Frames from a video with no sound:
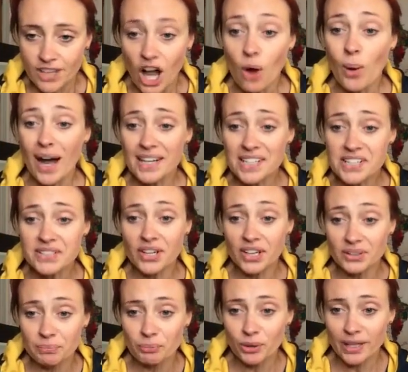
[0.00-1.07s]
Oh, Anna's
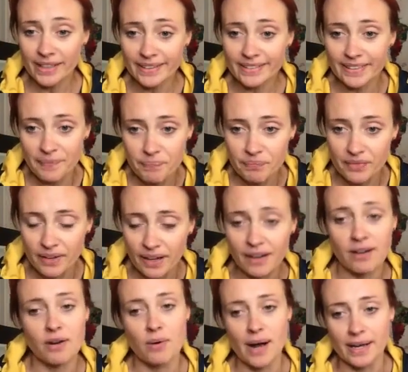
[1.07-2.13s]
on. Brilliant.
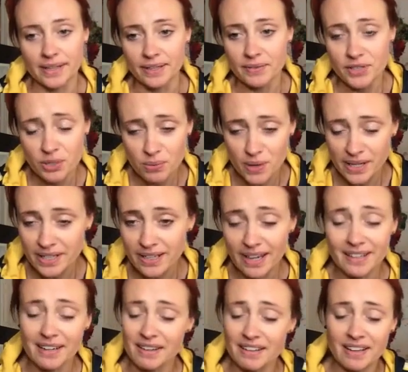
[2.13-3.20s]
Oh, Anna, your work,
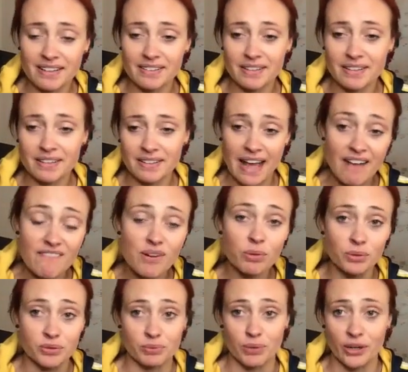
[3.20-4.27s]

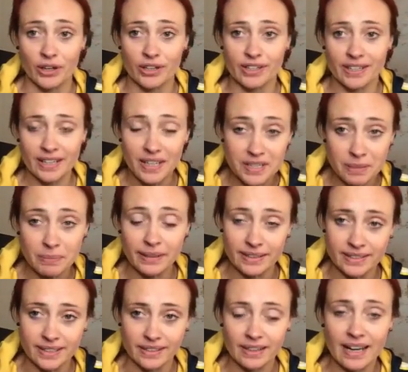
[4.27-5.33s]
everyone's work is amazing.